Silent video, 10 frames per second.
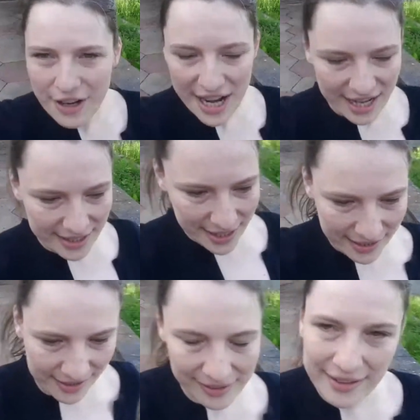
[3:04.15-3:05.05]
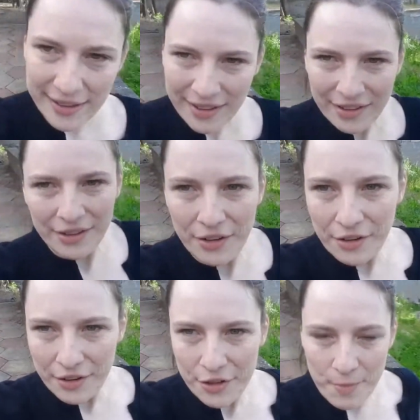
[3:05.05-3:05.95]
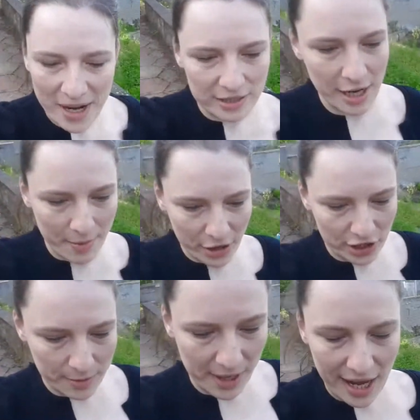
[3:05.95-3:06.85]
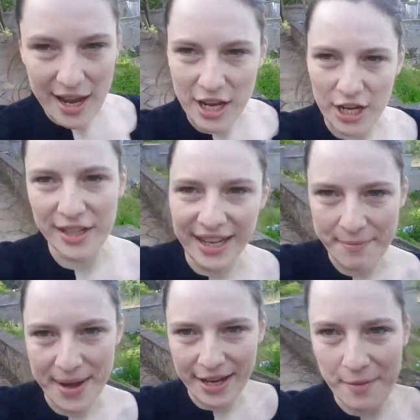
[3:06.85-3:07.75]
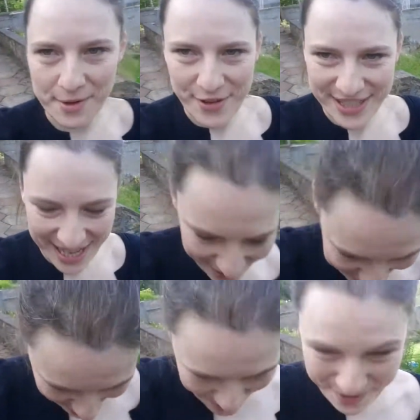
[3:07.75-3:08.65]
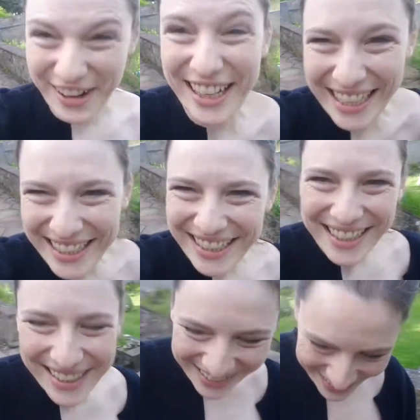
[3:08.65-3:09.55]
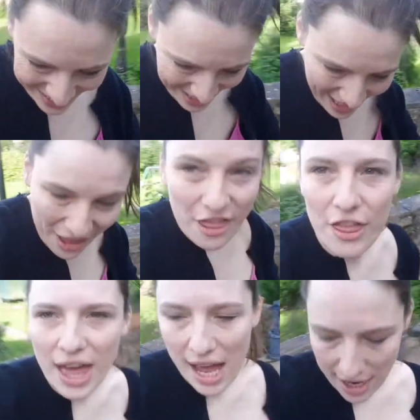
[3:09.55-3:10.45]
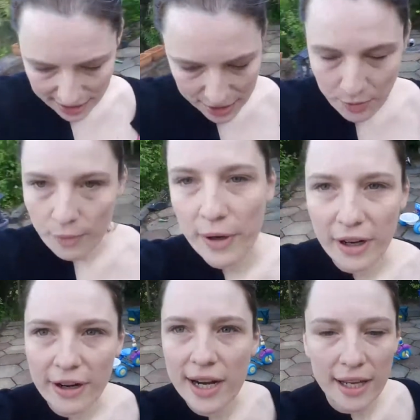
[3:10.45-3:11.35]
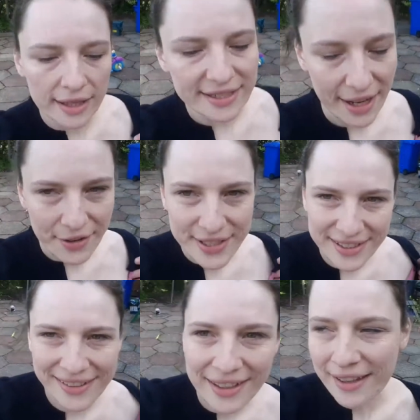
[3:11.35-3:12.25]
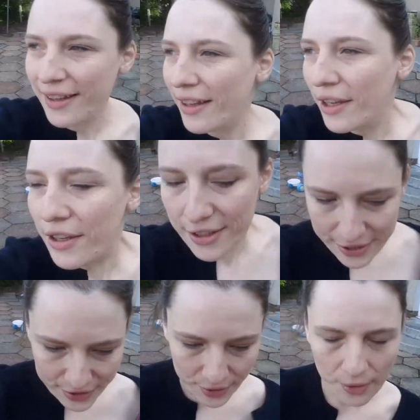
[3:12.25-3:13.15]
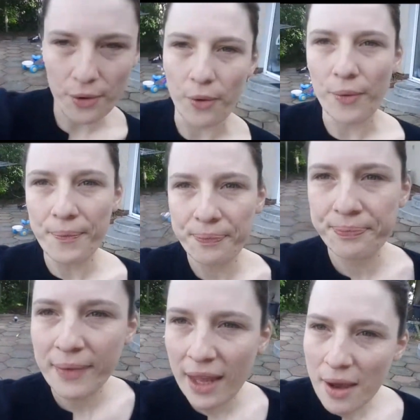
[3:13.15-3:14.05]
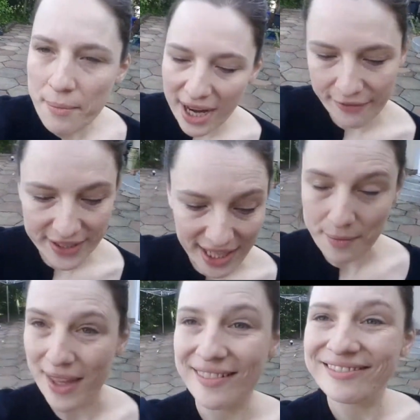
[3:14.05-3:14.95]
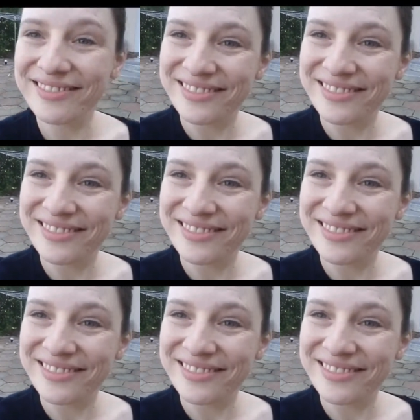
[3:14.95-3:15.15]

right. No matter how much sleep you get, you can get back up and raise the energy every morning. that is what we're learning in this house. So, breakfast time then.